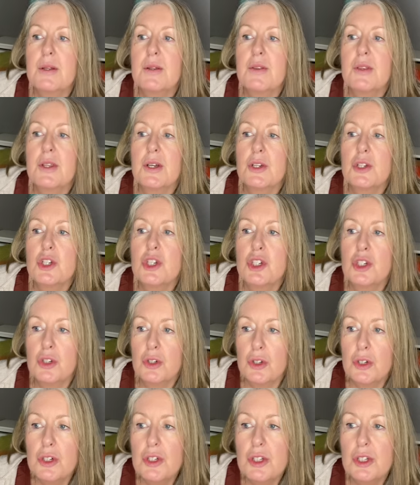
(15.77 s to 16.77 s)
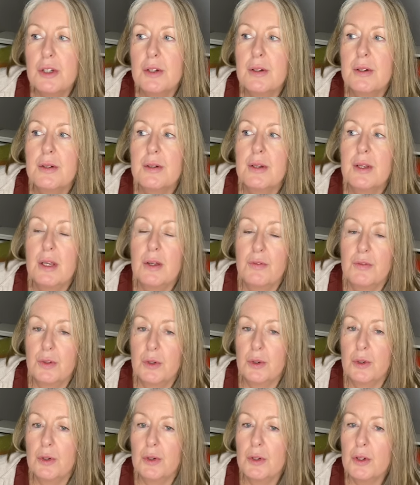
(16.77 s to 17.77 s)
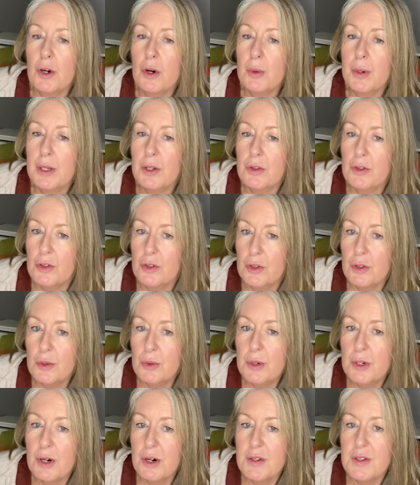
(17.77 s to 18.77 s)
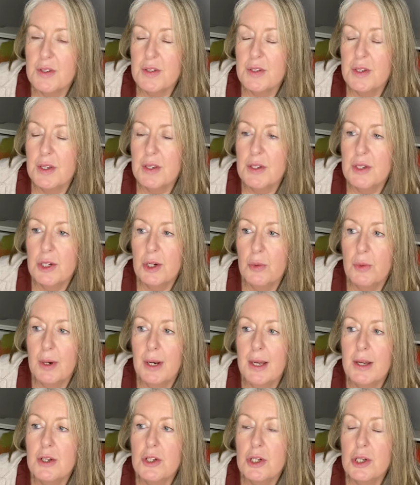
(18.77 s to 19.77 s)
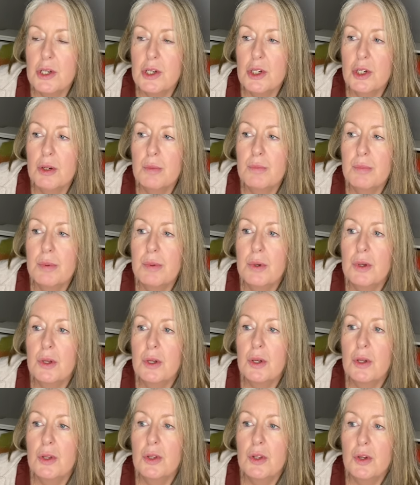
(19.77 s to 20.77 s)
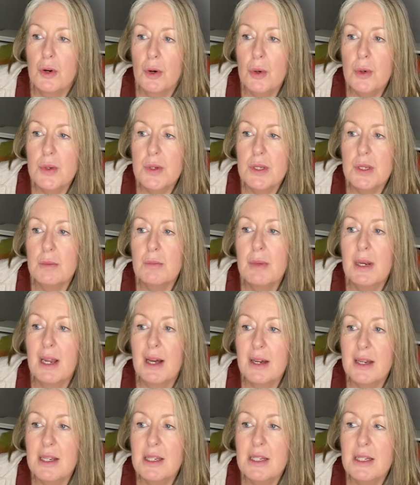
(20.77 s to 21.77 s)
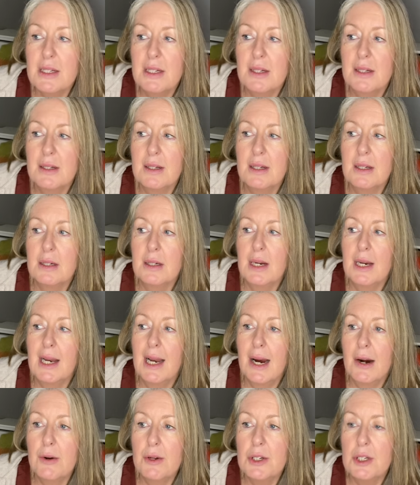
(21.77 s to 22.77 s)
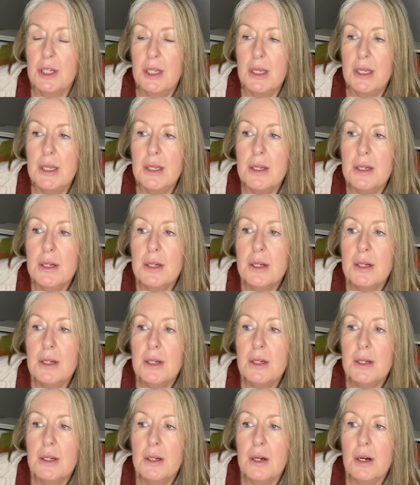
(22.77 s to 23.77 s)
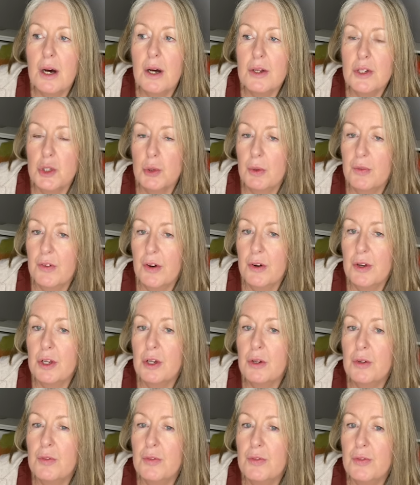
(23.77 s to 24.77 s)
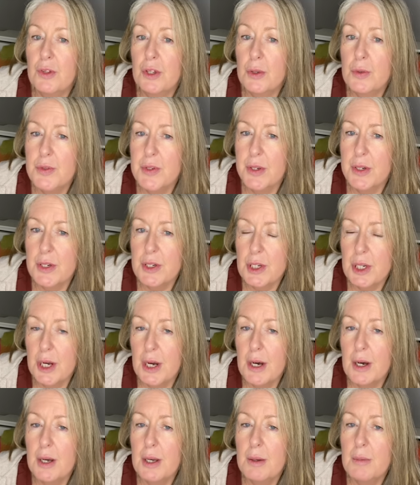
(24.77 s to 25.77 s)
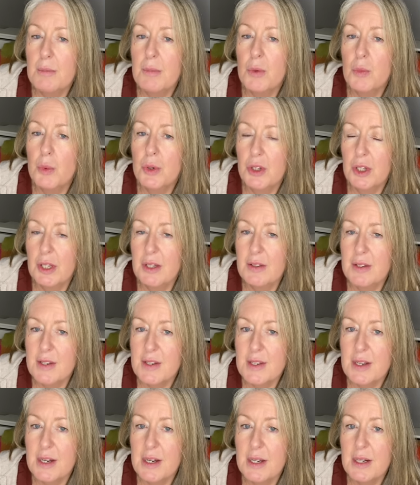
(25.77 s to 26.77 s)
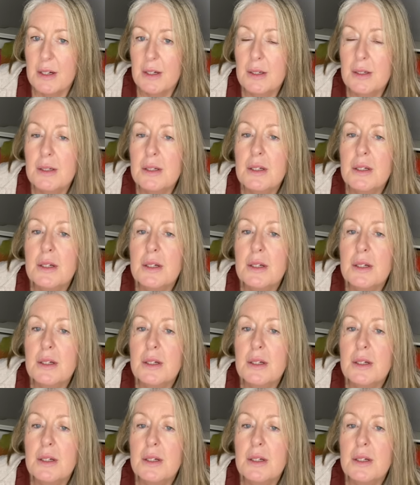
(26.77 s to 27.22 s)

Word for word: that should, if you're going through a narcissistic relationship, throw some light and clarity onto a very confusing time within the cycle.